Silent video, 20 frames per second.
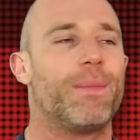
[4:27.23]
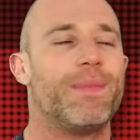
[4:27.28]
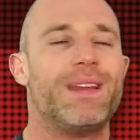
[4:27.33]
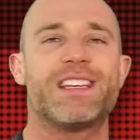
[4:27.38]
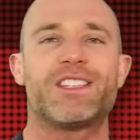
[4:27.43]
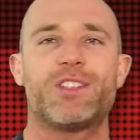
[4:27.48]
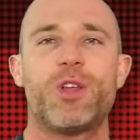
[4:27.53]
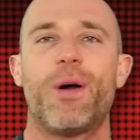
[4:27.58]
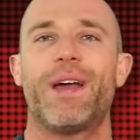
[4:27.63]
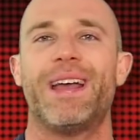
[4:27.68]
I mean,
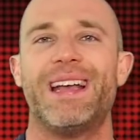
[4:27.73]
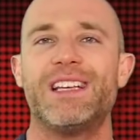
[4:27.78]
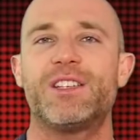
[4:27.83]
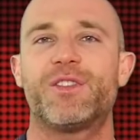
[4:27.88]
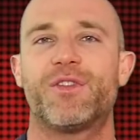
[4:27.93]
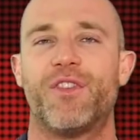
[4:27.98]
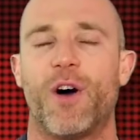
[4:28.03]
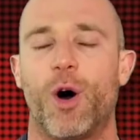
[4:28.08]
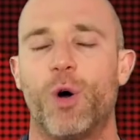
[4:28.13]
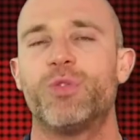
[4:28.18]
it's not
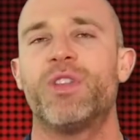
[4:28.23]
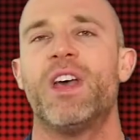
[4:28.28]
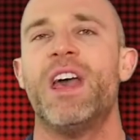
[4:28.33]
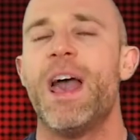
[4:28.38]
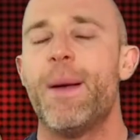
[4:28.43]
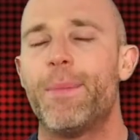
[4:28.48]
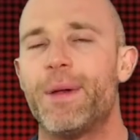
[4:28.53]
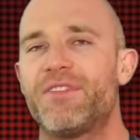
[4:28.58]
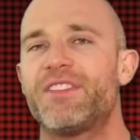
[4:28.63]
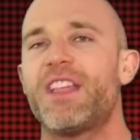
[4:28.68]
his fault,
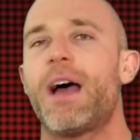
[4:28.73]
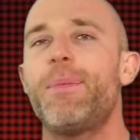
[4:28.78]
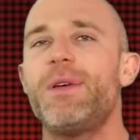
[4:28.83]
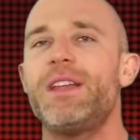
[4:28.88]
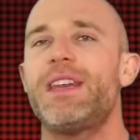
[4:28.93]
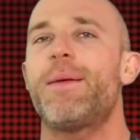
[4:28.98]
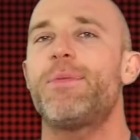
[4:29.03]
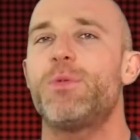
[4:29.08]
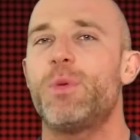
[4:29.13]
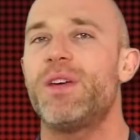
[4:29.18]
but if
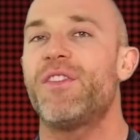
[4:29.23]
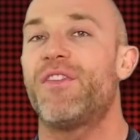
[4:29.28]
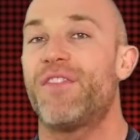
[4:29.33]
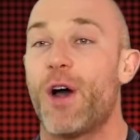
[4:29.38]
WWE